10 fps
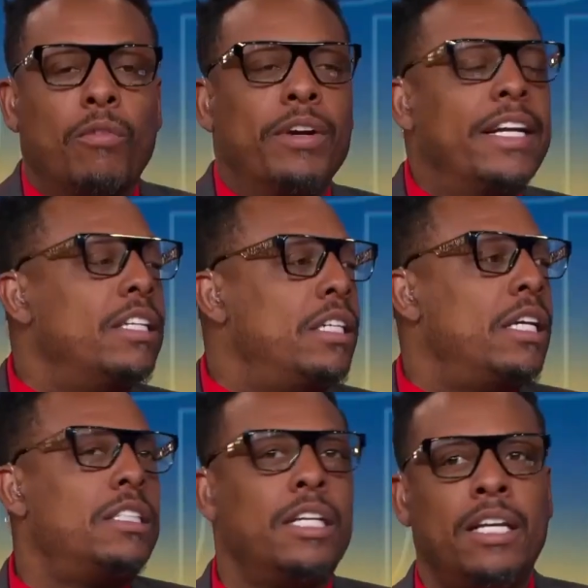
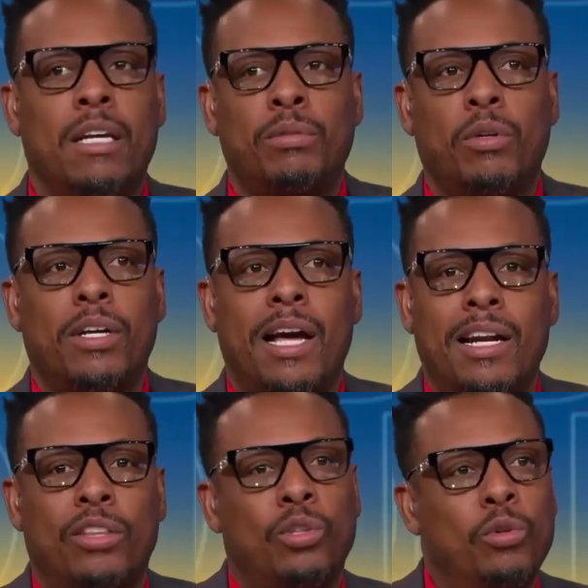readjust to him. So it kind
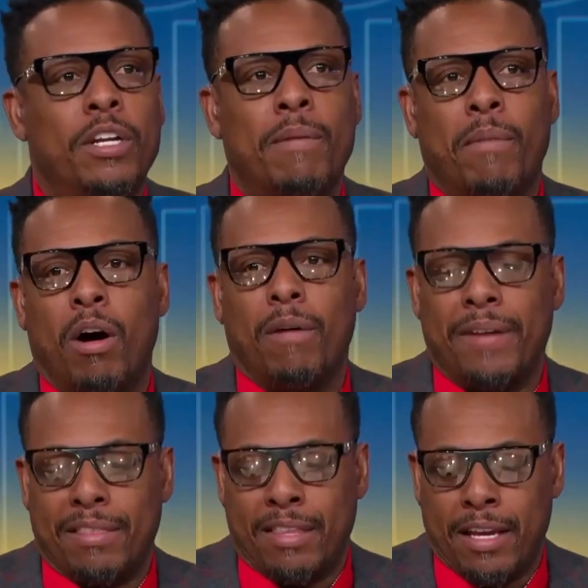of threw them off,
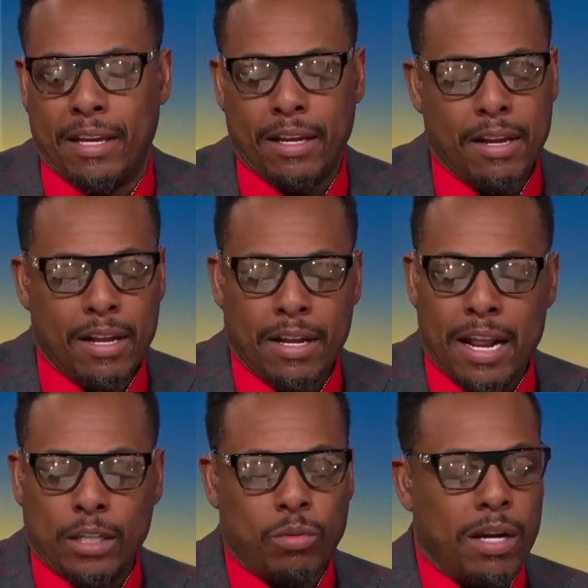I think. And
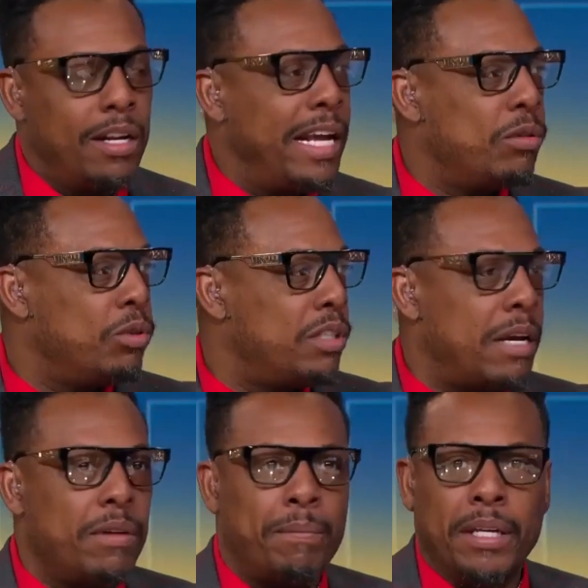that's why the Lakers was
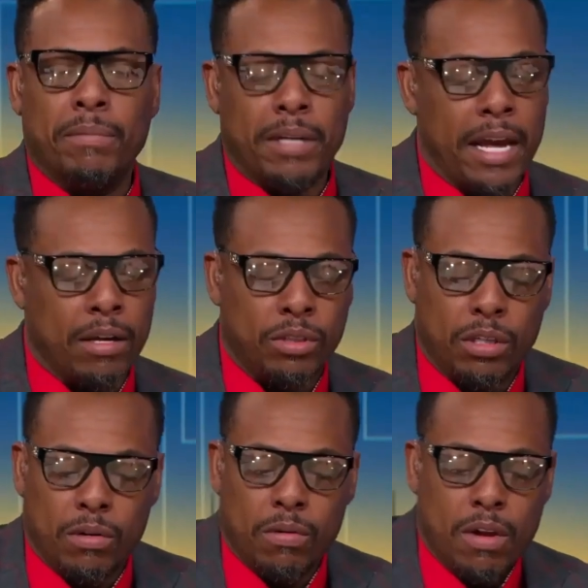able to beat them down.
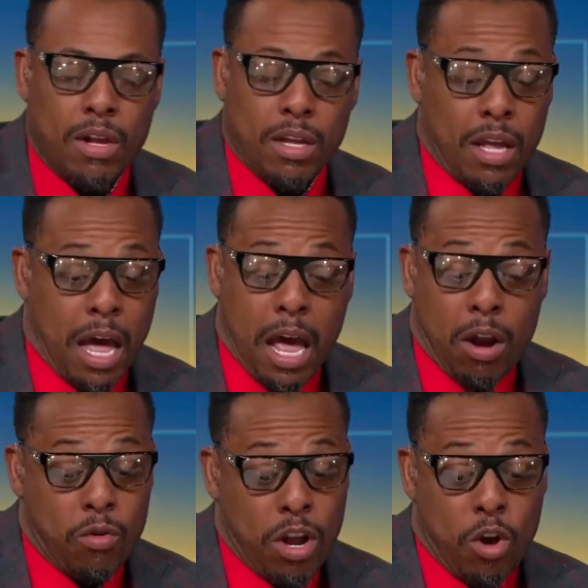So I
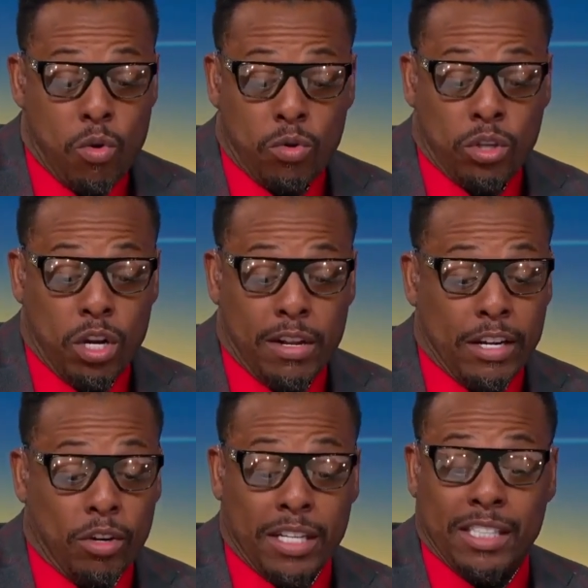don't know. You know, they're
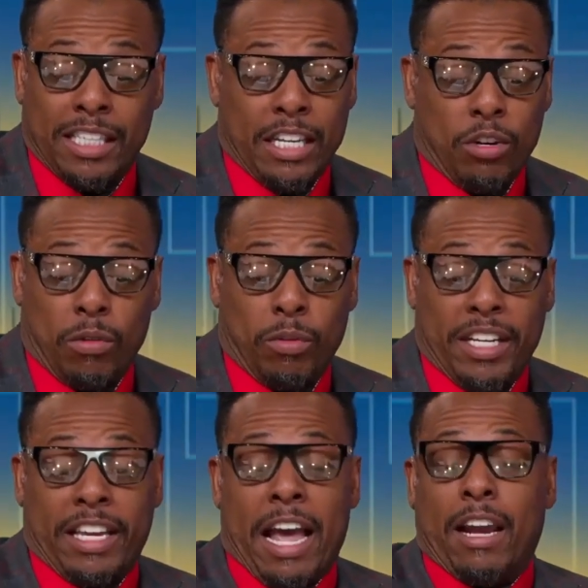going to continue to
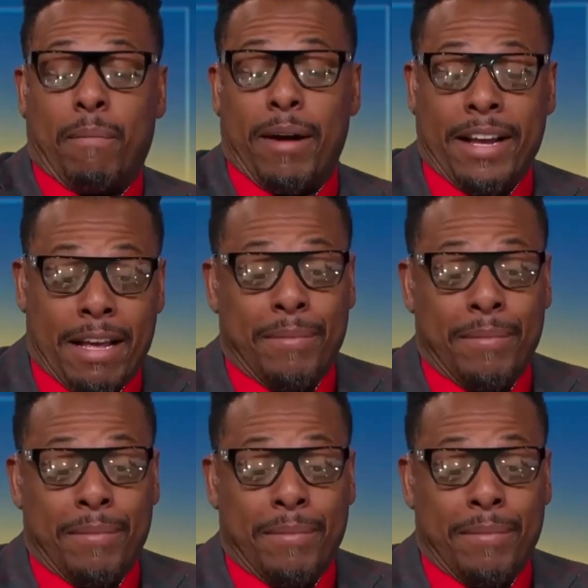recalibrate him